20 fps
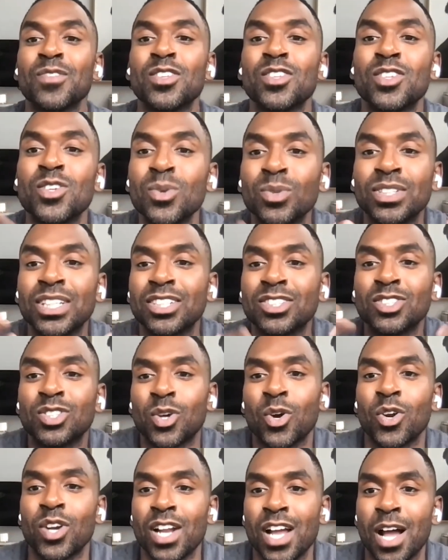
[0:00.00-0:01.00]
you didn't
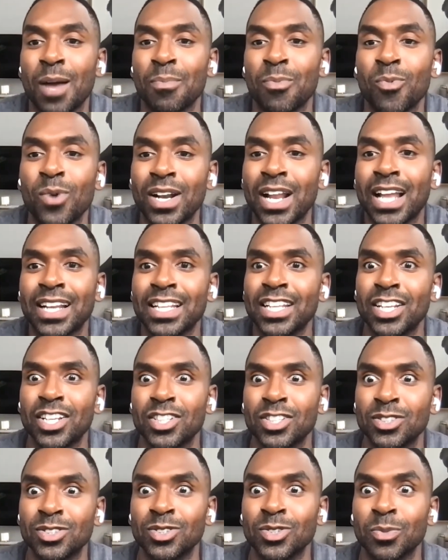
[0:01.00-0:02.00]
turn up when I
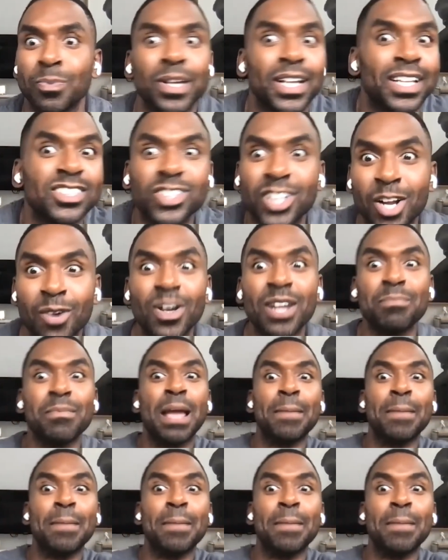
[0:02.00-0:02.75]
needed you to. Because you know what?